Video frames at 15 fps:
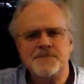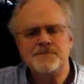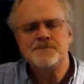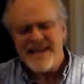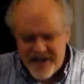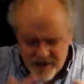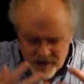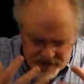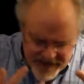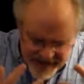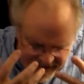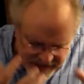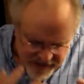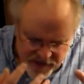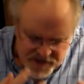Hear
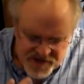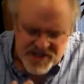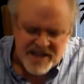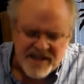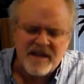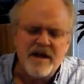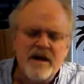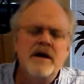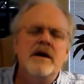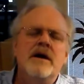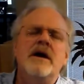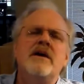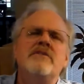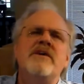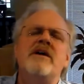the energy
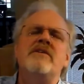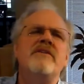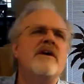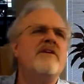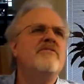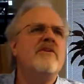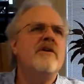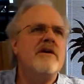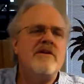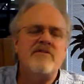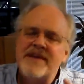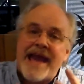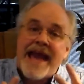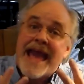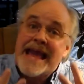
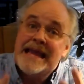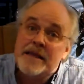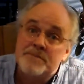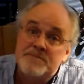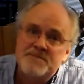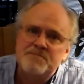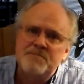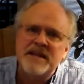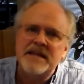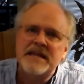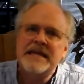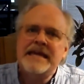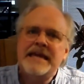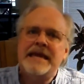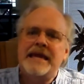of Caleb's
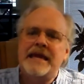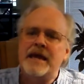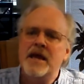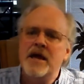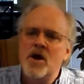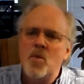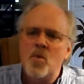plea